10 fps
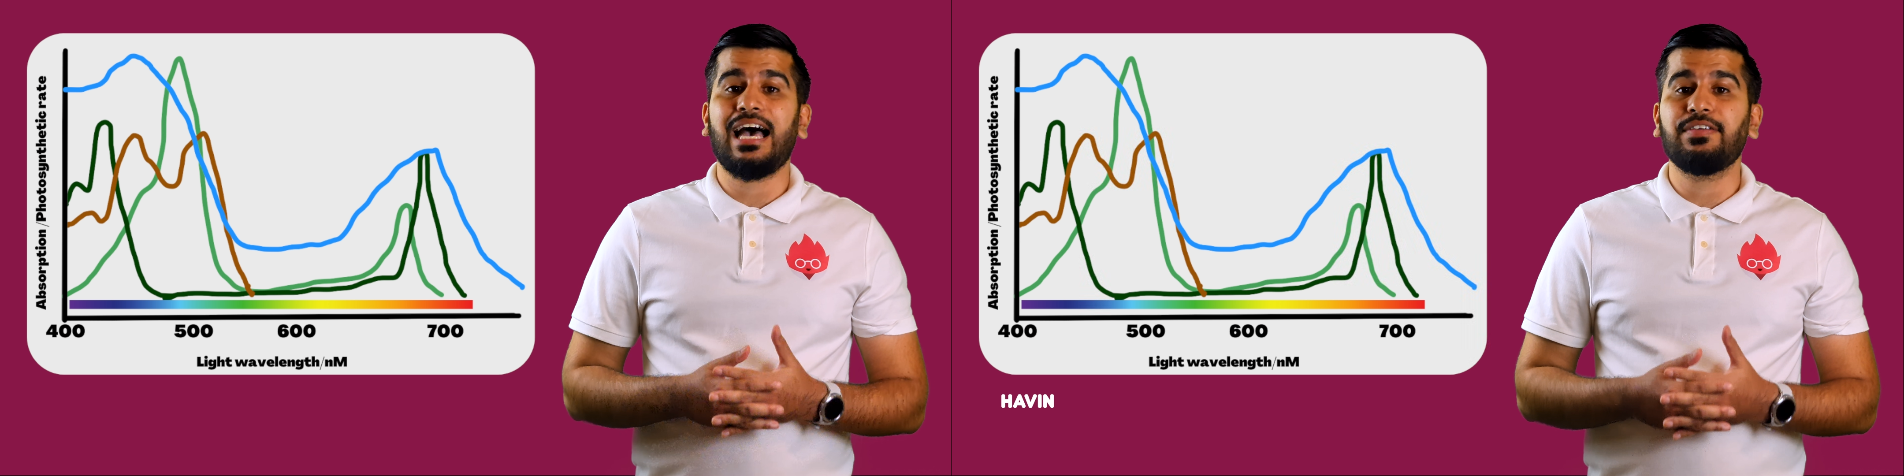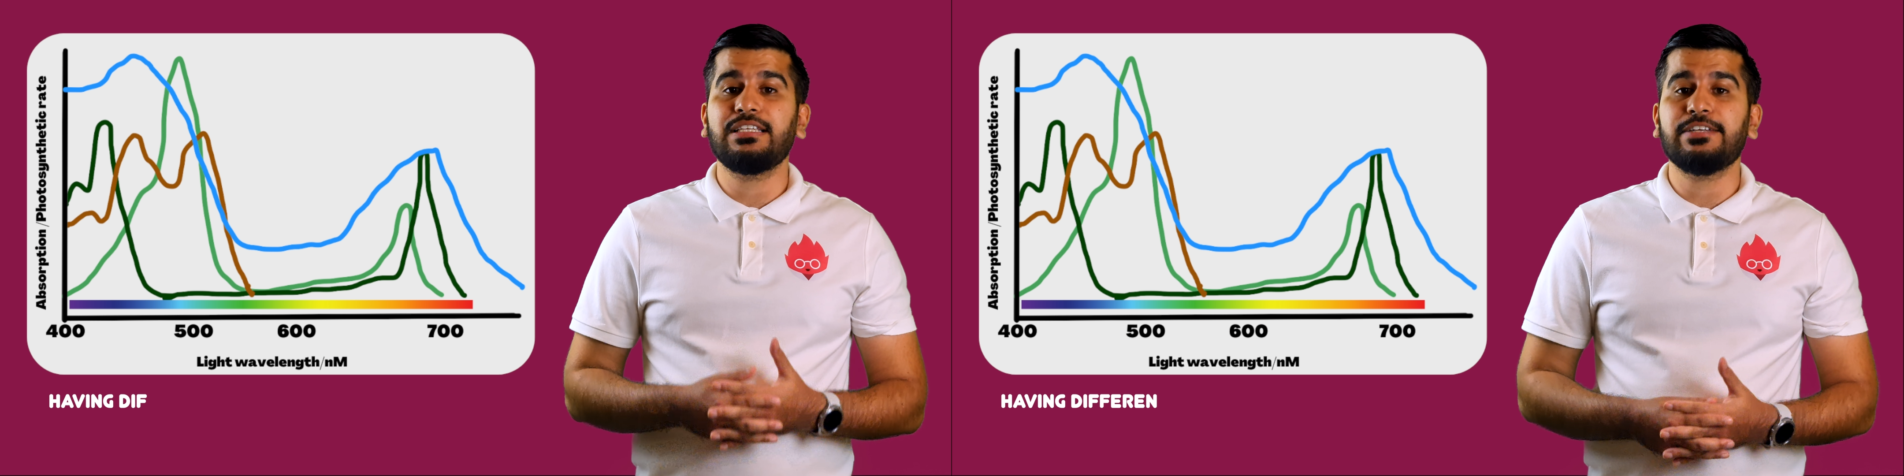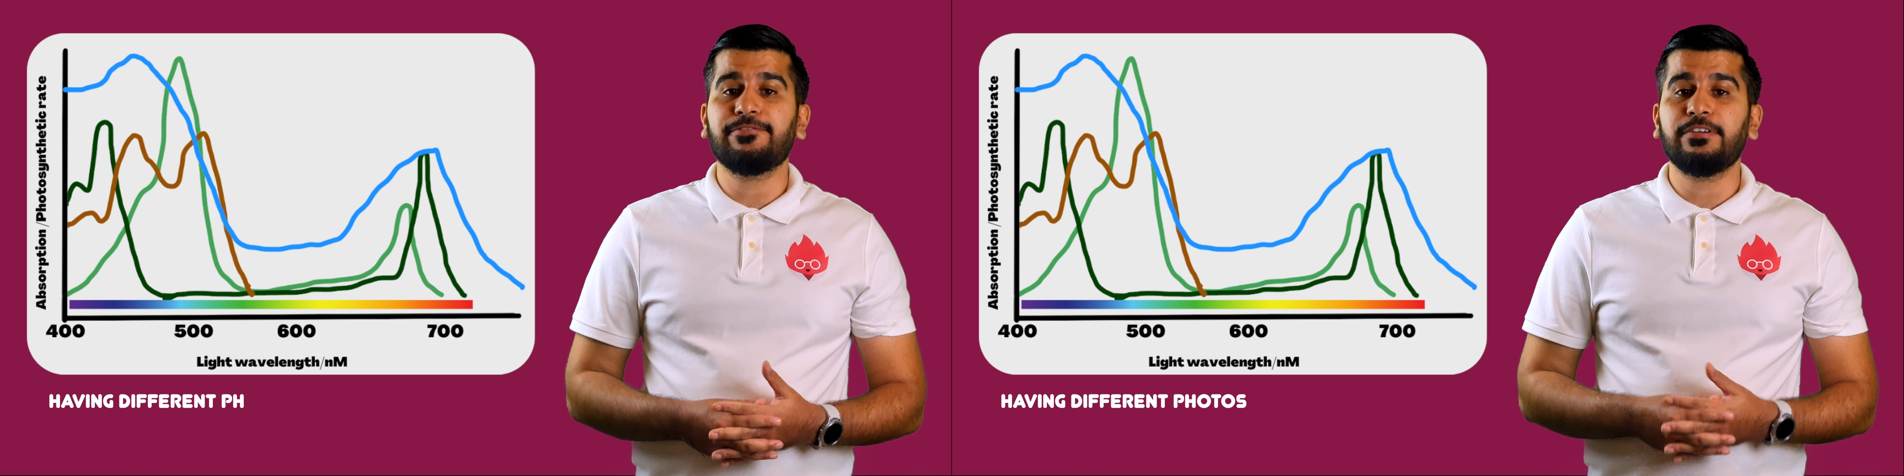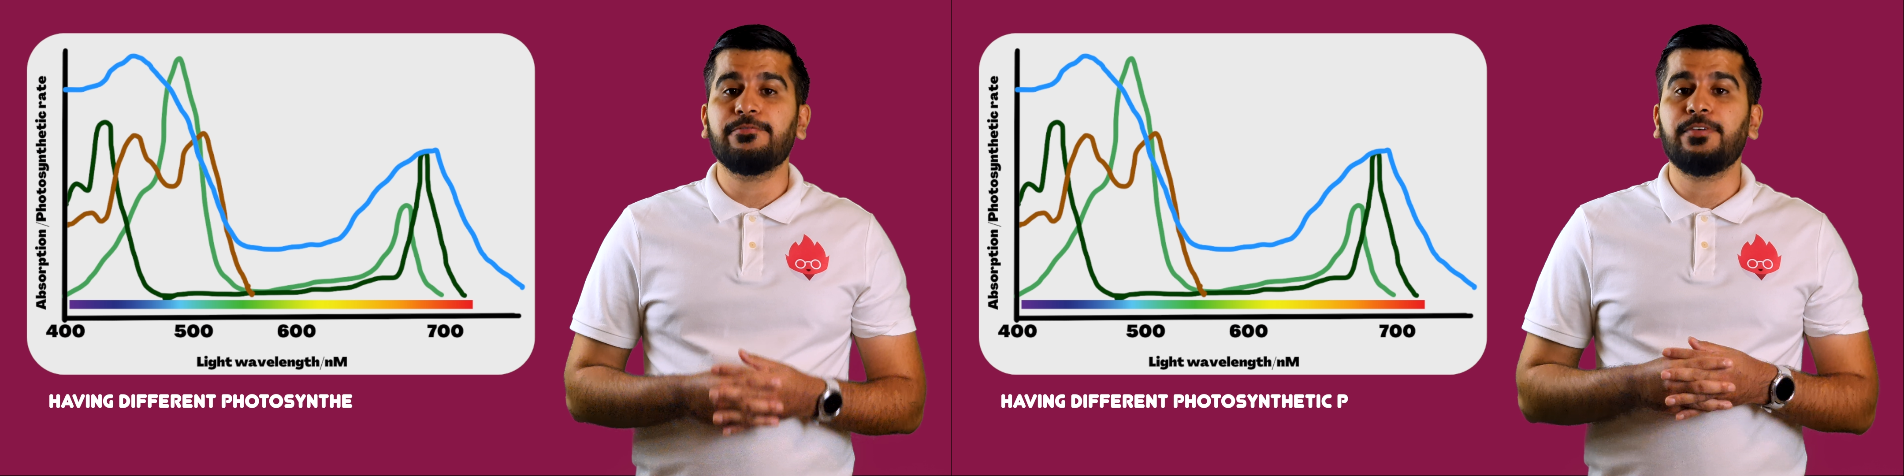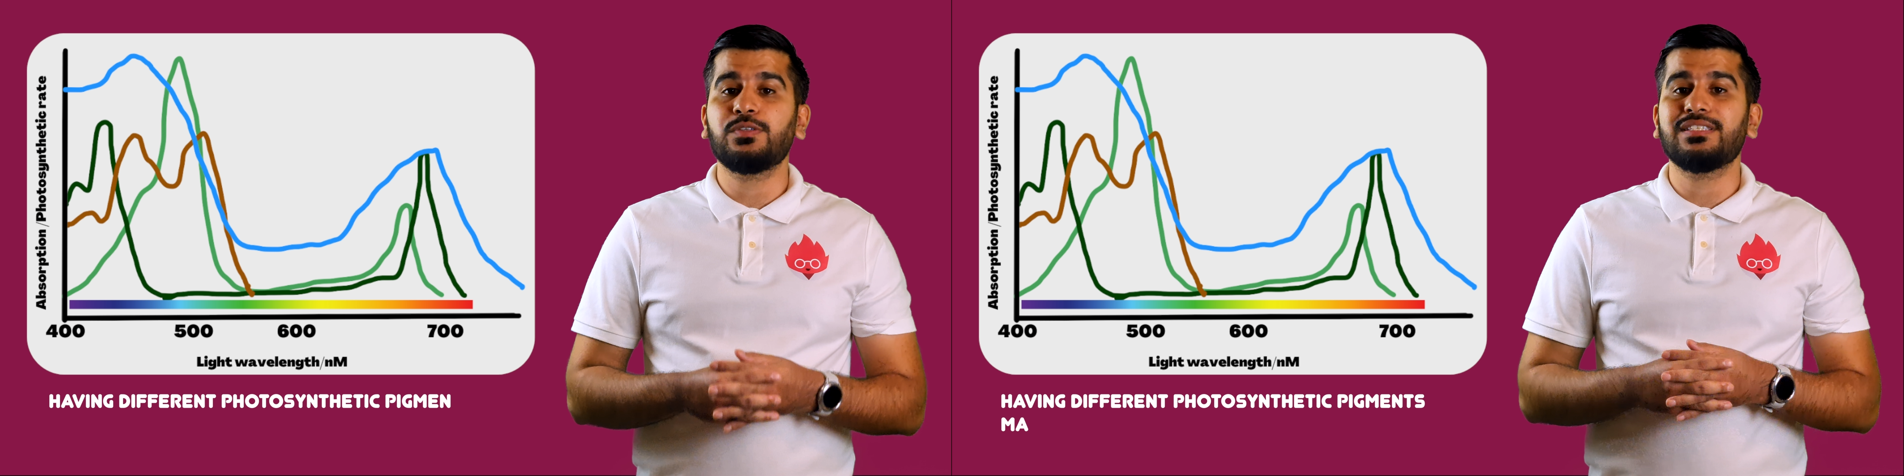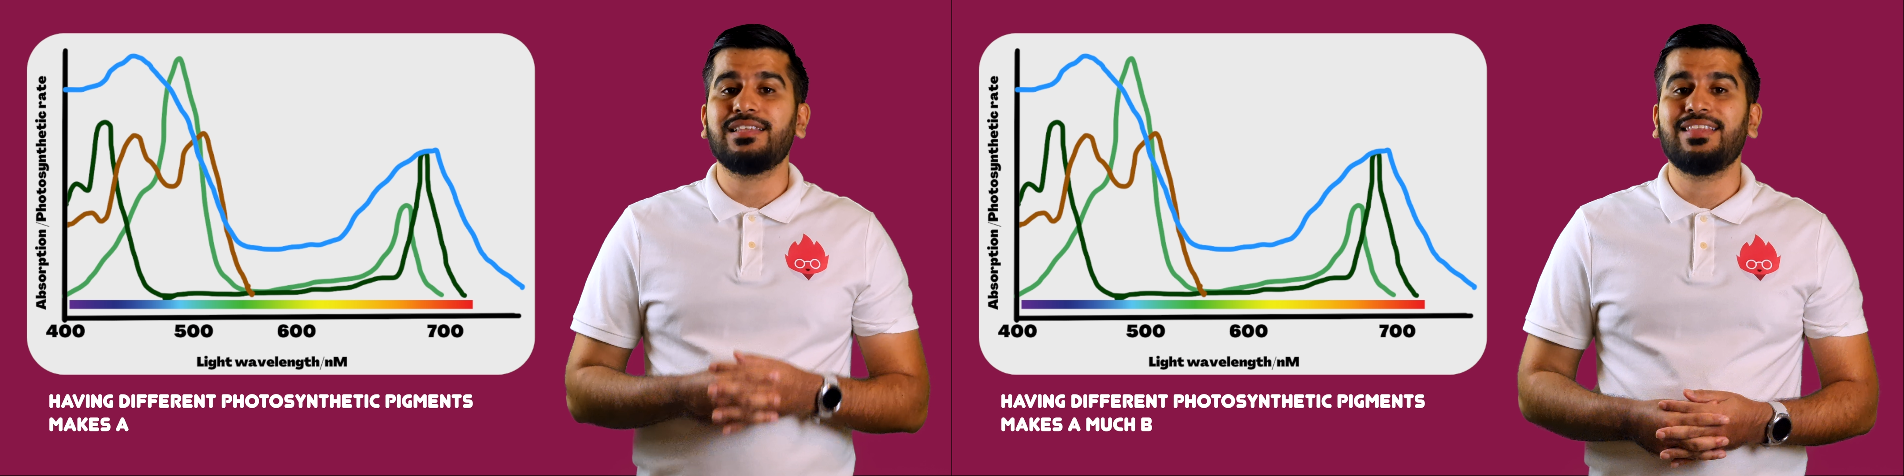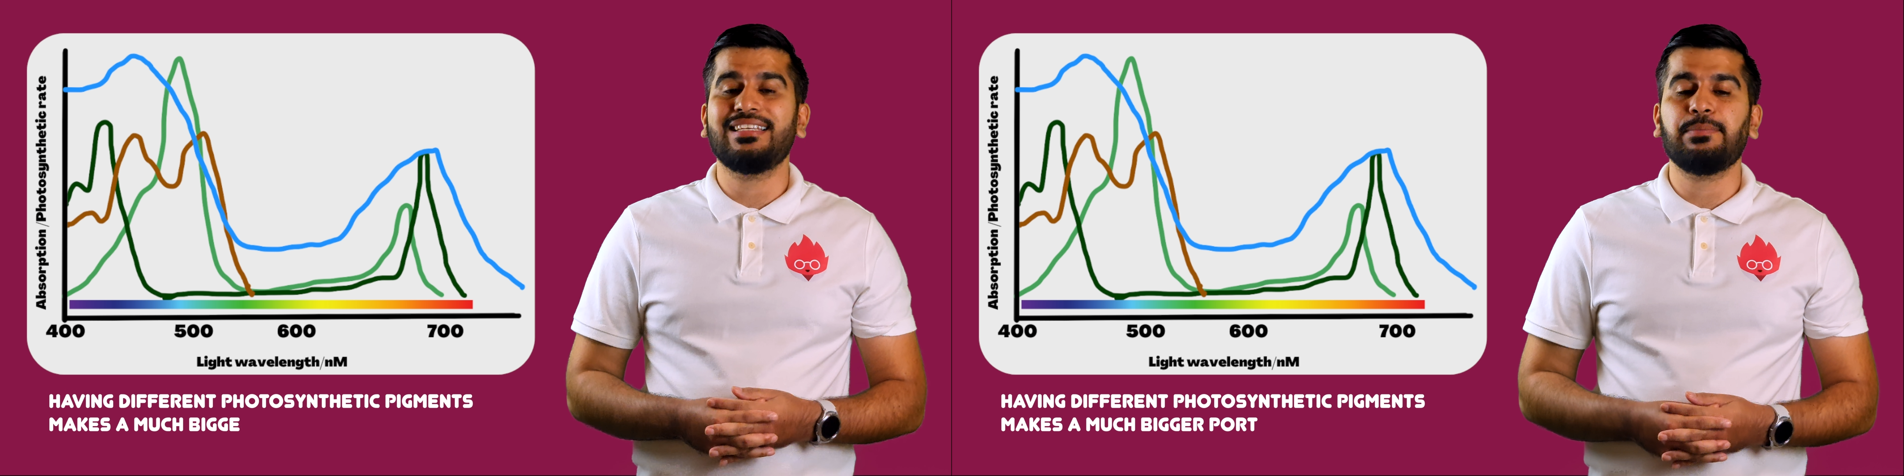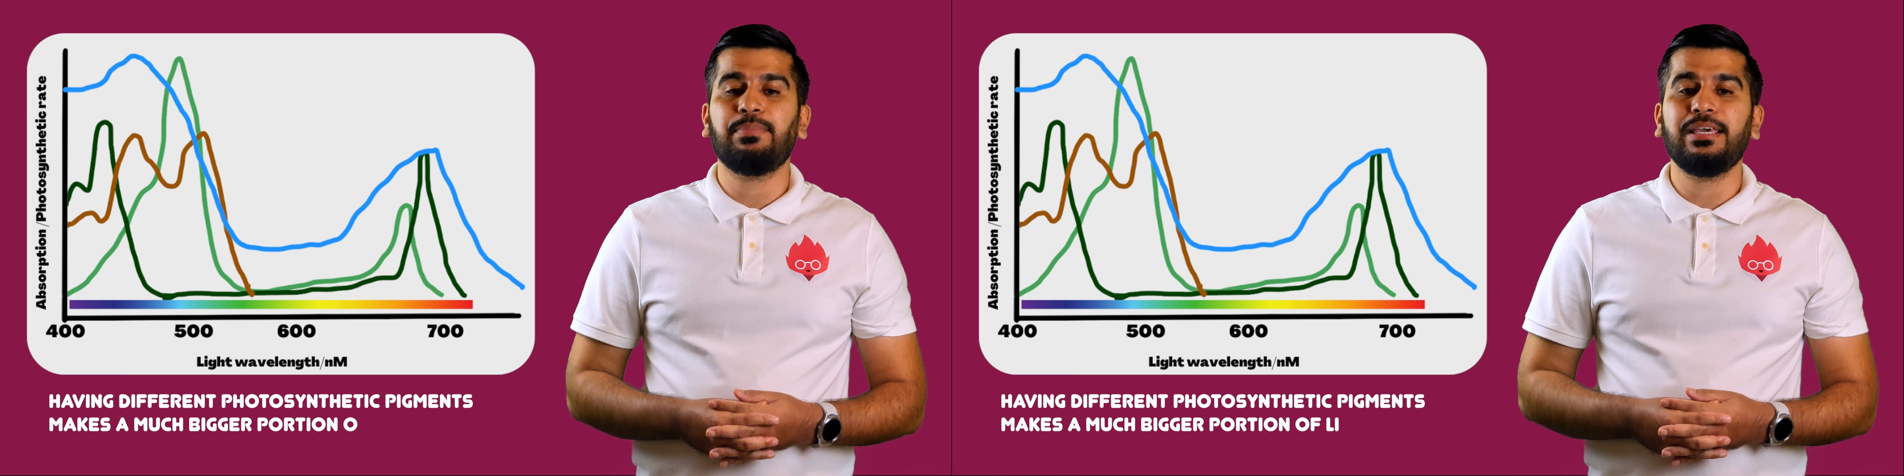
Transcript: having different photosynthetic